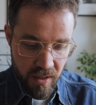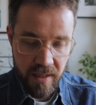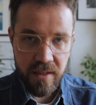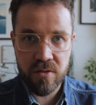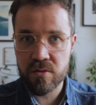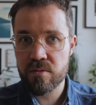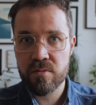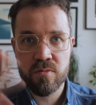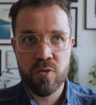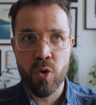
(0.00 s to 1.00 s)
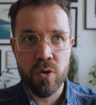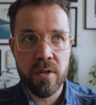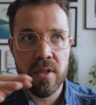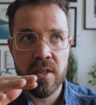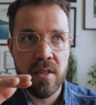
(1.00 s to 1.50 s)
It's
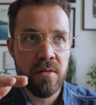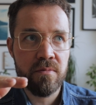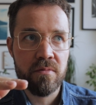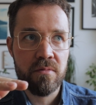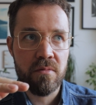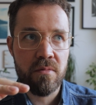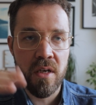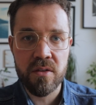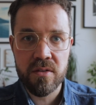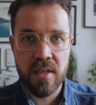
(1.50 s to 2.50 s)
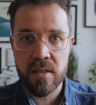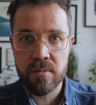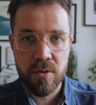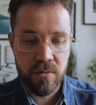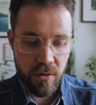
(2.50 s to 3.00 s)
totally
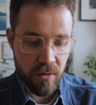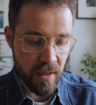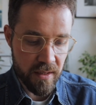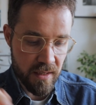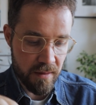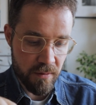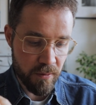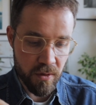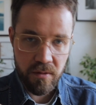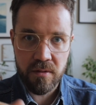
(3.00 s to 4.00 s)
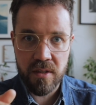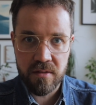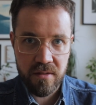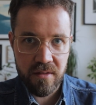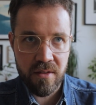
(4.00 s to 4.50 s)
understandable, totally acceptable.
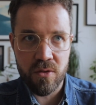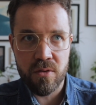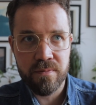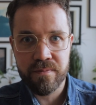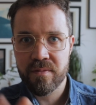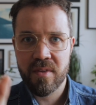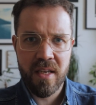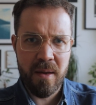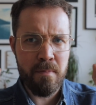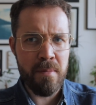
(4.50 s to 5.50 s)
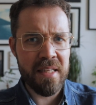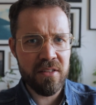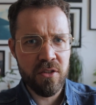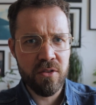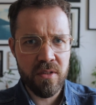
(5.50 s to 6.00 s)
They're meant
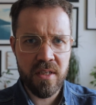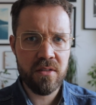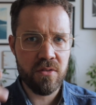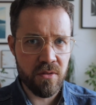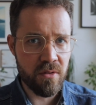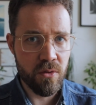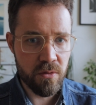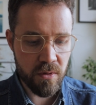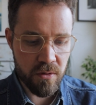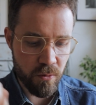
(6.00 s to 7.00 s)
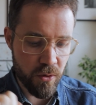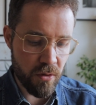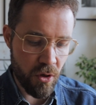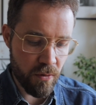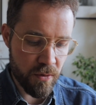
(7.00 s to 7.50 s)
to do that, or the old ones would
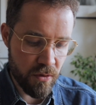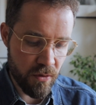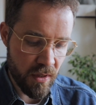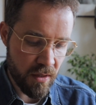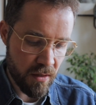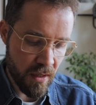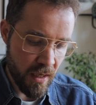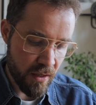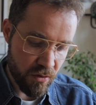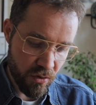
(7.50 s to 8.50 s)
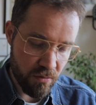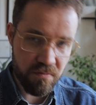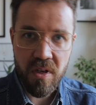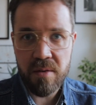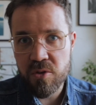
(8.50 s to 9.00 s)
always do that.
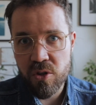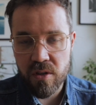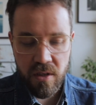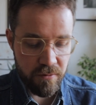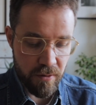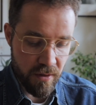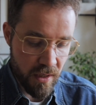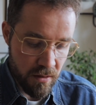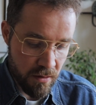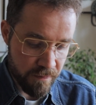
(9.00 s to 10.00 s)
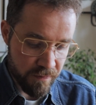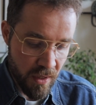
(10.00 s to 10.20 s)
So I'm cool enough with that.